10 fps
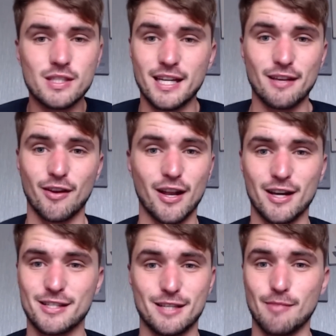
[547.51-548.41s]

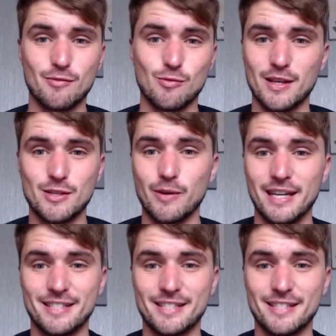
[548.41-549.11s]
6 months, once a week.